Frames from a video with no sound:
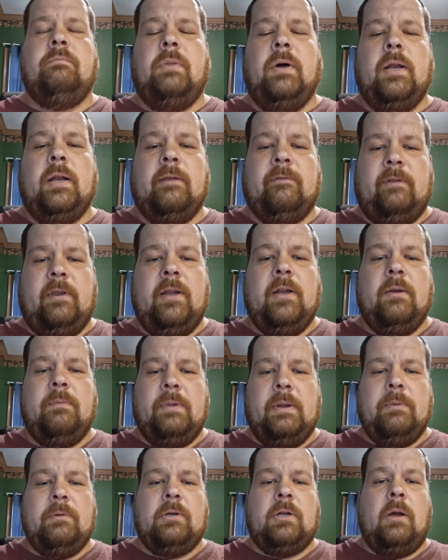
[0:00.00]
But if you hear
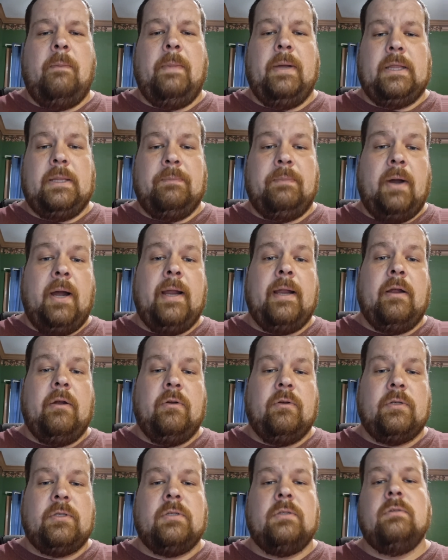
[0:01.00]
people talking about the
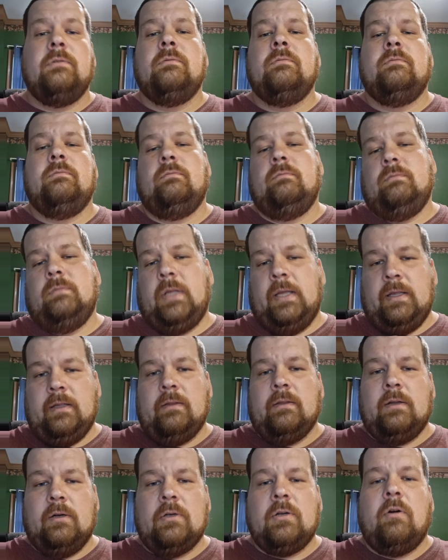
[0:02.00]
BIOS,
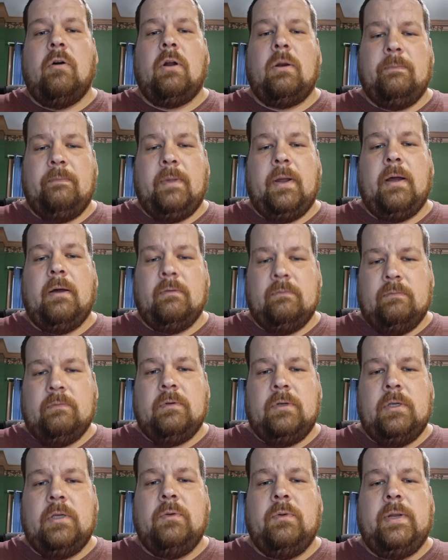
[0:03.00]
then they're talking about
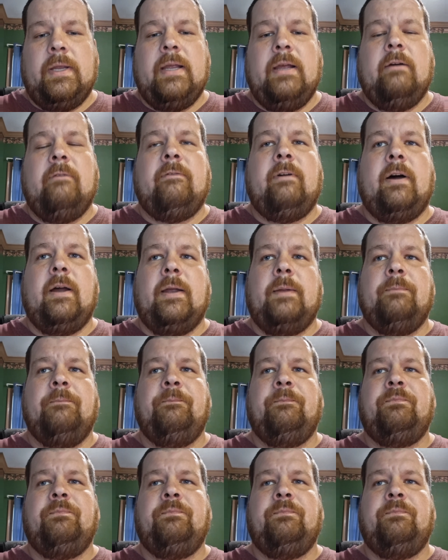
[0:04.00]
UEFI.